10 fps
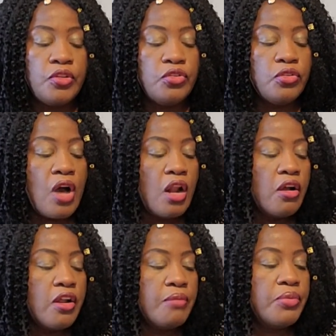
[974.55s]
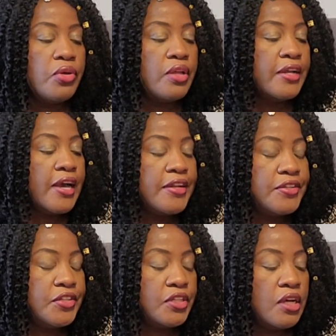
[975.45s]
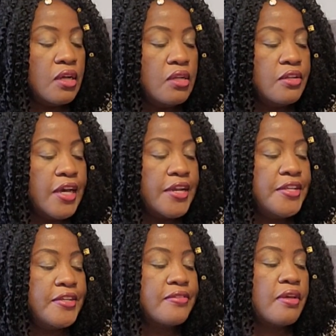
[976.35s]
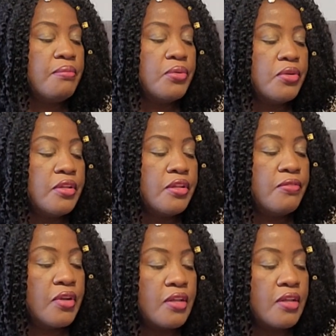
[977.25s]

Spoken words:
So I'm gonna be encouraging somebody even